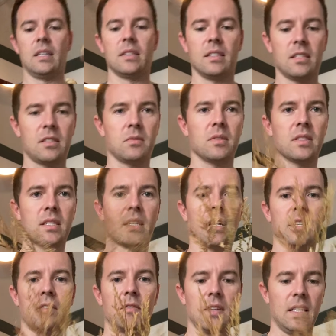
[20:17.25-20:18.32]
And this one's
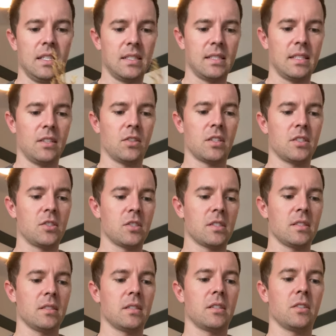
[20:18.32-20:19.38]
kind of easy. You can
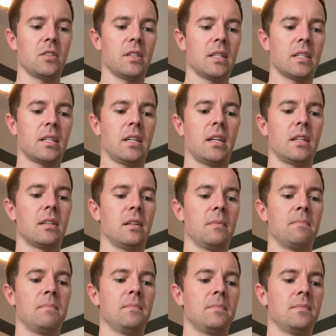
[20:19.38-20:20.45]
just literally cut
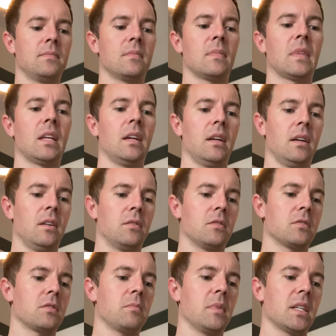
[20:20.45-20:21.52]
them,
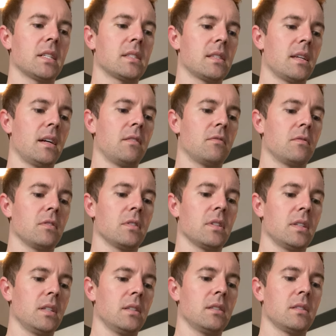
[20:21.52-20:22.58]
which makes that
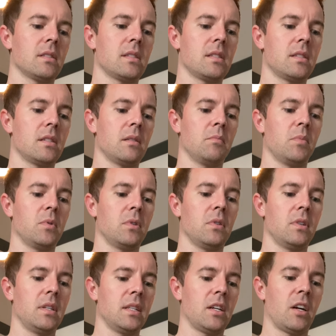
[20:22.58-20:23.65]
really
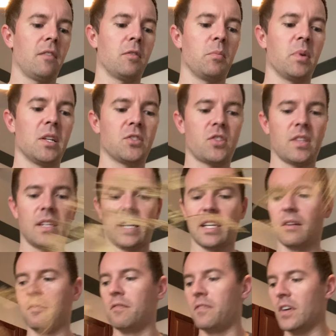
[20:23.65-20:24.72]
simple. And now I have a bunch that I
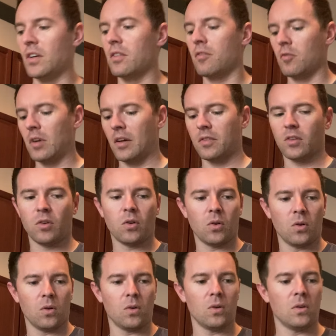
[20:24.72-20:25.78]
can fill throughout the
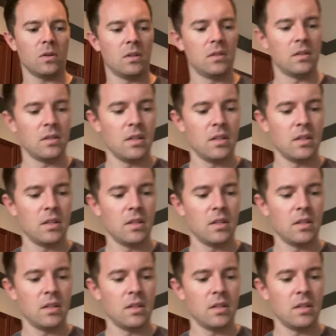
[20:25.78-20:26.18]
whole